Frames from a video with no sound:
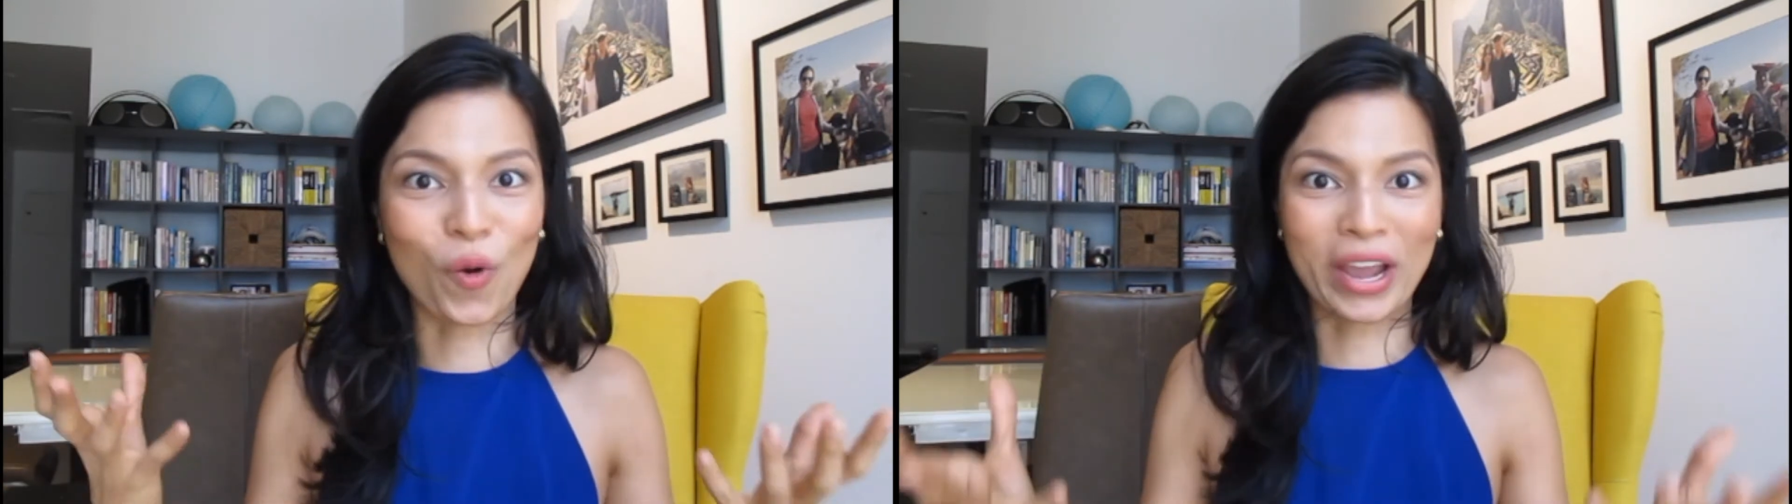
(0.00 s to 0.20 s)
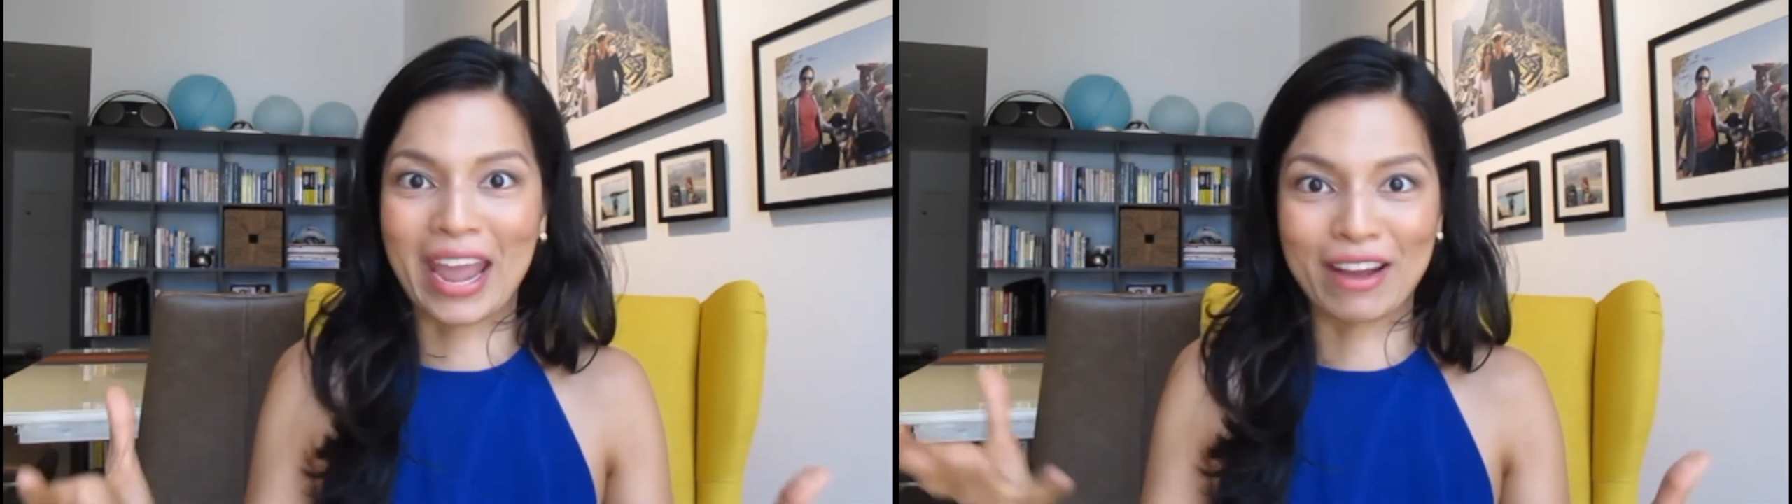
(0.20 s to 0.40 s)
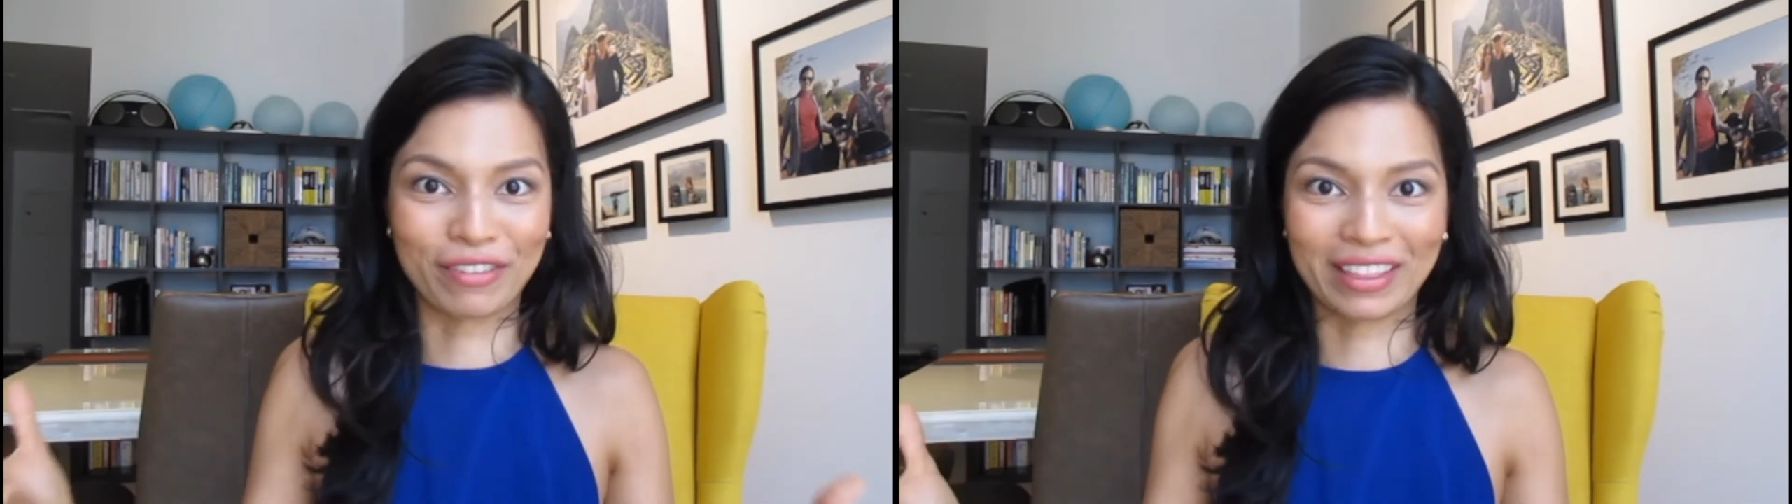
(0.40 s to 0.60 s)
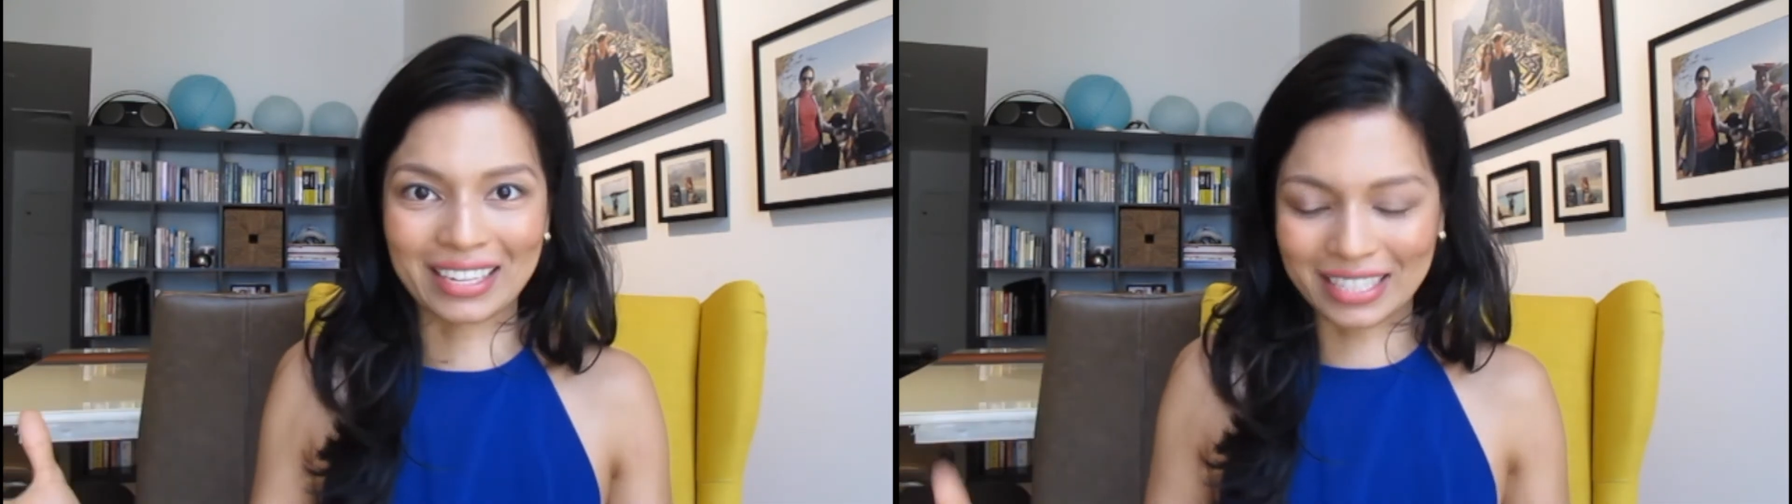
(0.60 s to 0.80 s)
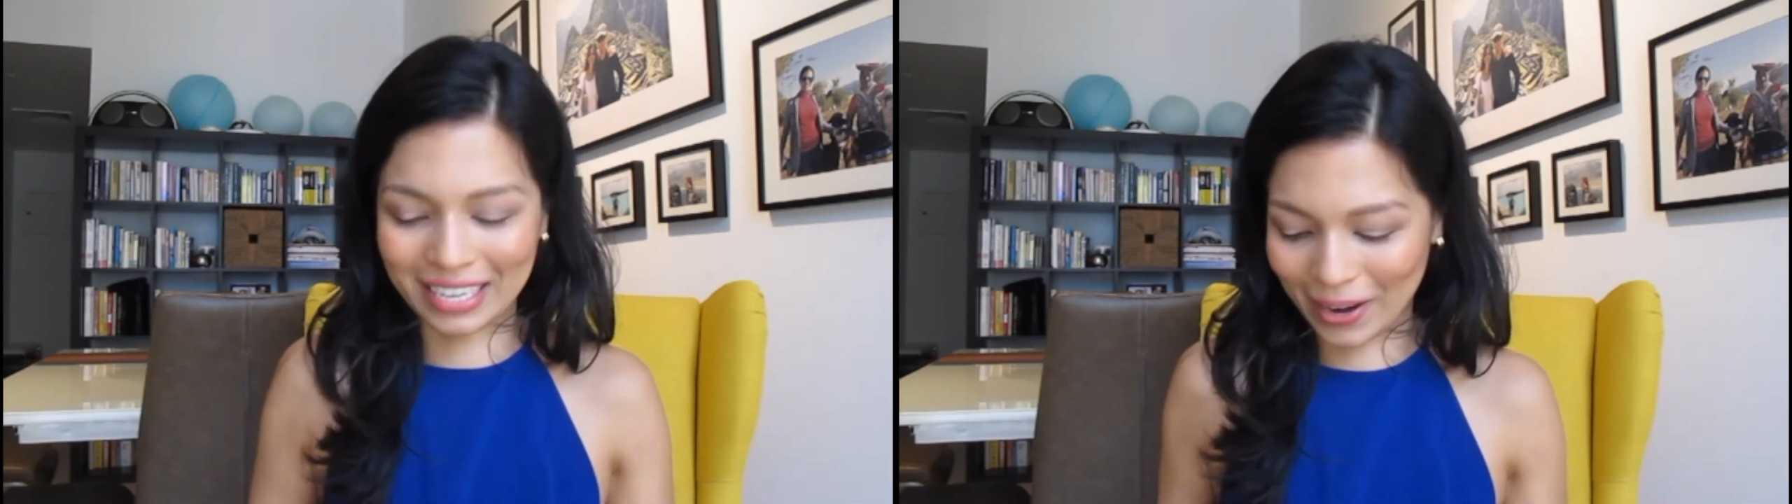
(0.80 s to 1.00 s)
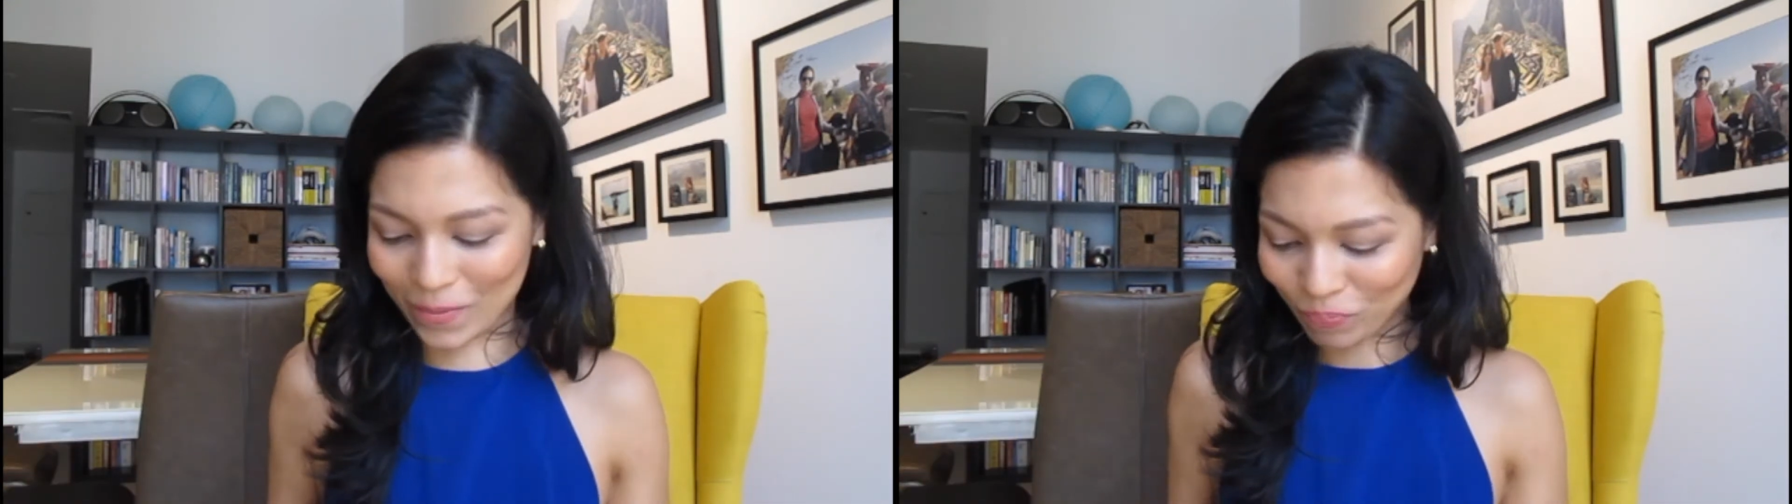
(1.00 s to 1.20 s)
okay for that day.